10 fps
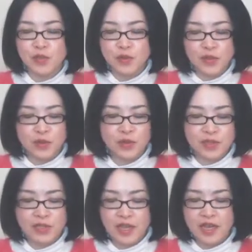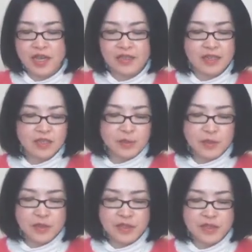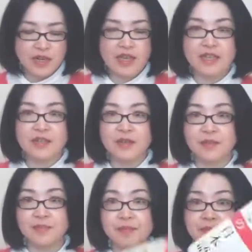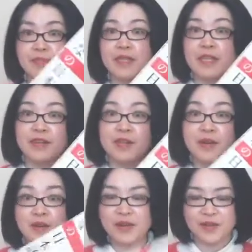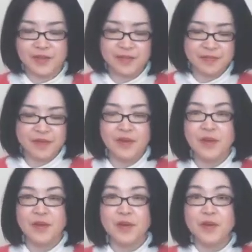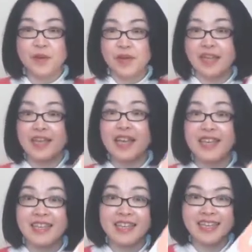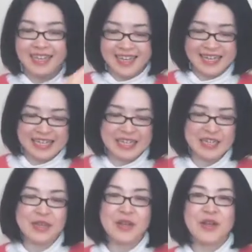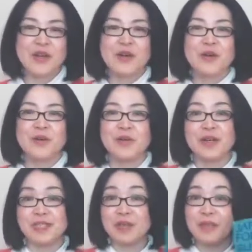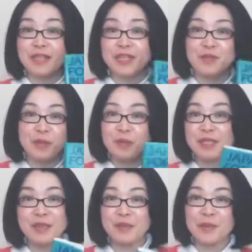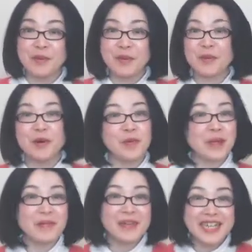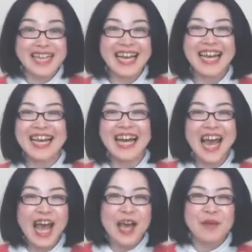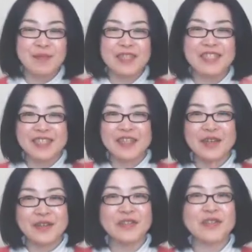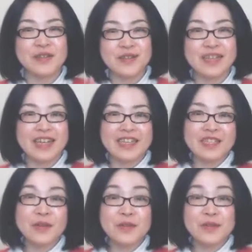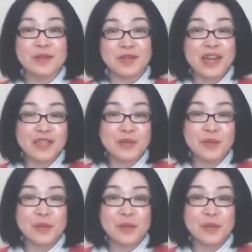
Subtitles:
use textbooks like Minna no Nihongo or Genki or Japanese for busy people or whatever. But you get audio tracks